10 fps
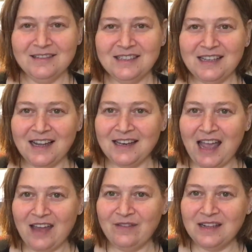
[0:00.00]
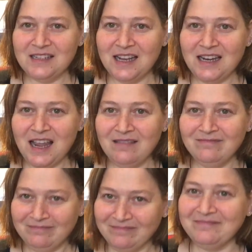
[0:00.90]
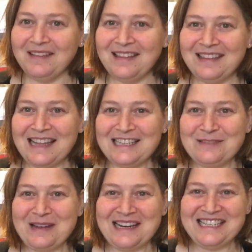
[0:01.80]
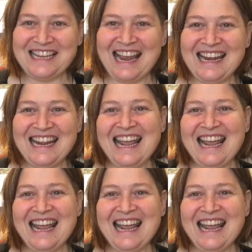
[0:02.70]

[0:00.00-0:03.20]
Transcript: second Advent Sunday, I think that's the way to say it,